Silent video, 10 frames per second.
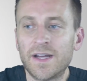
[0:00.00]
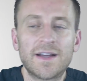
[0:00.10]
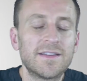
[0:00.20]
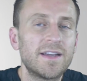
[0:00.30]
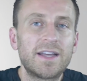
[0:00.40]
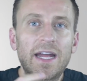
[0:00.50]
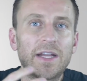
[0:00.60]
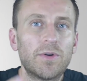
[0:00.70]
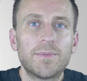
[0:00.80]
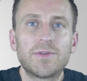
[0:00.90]
can take
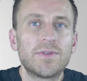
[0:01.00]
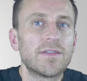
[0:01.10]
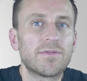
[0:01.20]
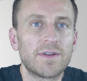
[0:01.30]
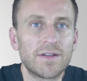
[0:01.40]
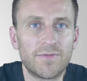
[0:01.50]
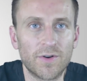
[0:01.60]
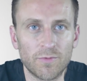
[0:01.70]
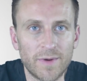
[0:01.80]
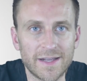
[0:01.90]
anywhere between 3 to
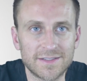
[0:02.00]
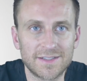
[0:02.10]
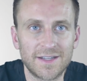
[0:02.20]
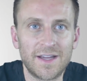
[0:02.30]
4 weeks.